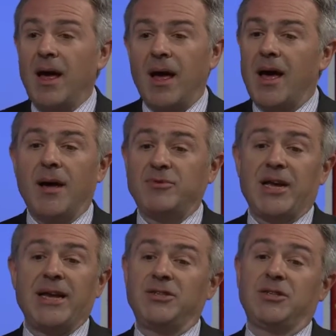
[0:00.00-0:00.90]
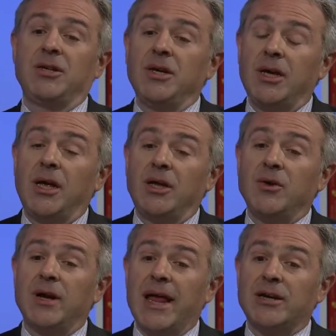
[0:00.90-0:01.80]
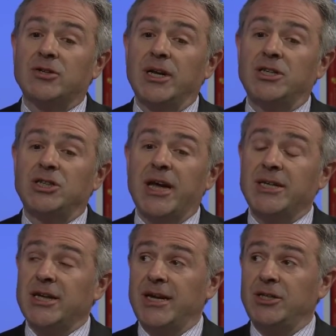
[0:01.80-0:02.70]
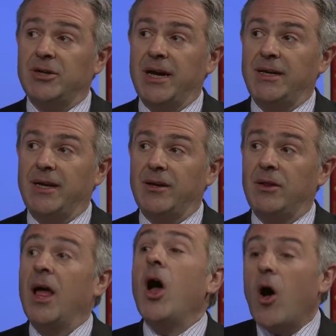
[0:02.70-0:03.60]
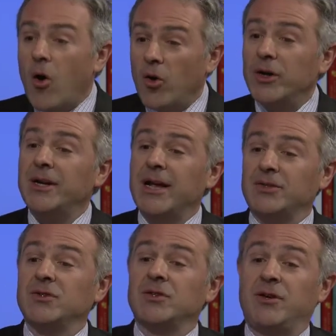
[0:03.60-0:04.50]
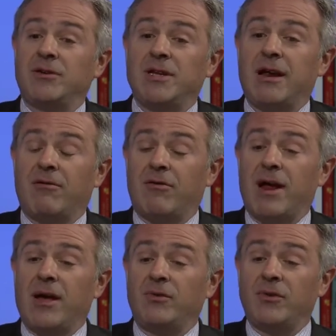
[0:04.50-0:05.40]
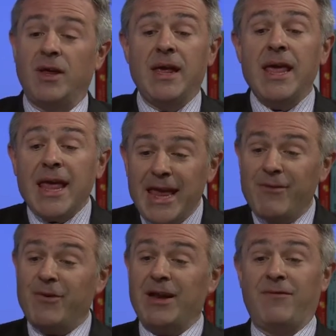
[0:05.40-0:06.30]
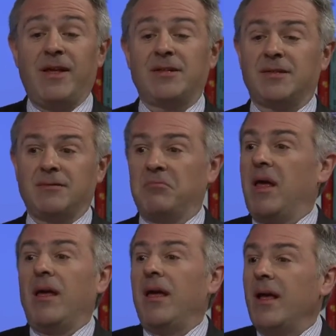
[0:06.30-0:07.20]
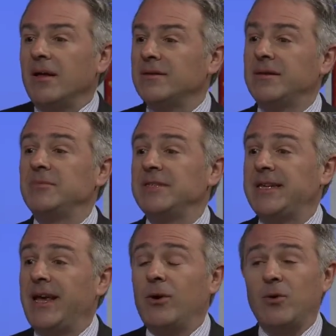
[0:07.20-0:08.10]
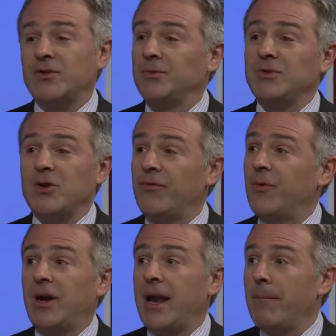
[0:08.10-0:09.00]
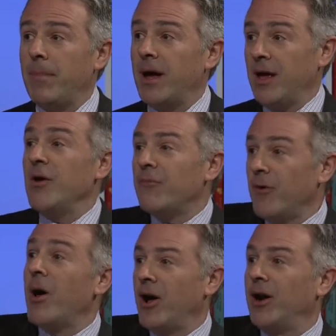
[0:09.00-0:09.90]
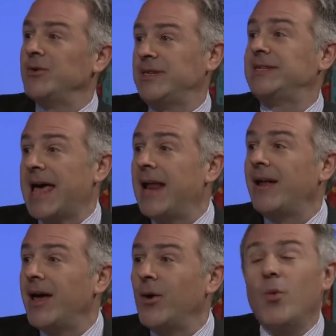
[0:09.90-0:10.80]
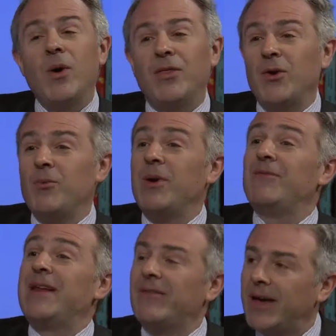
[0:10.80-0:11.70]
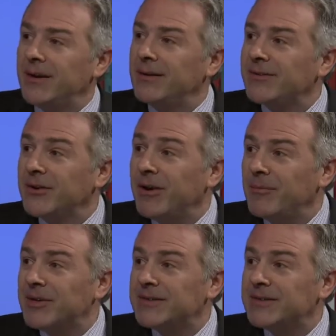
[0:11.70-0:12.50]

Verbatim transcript: uh, change, unilaterally change any trade deal on national security grounds, even if it's some steel or some softwood lumber from our closest ally with whom we've never had a disagreement, a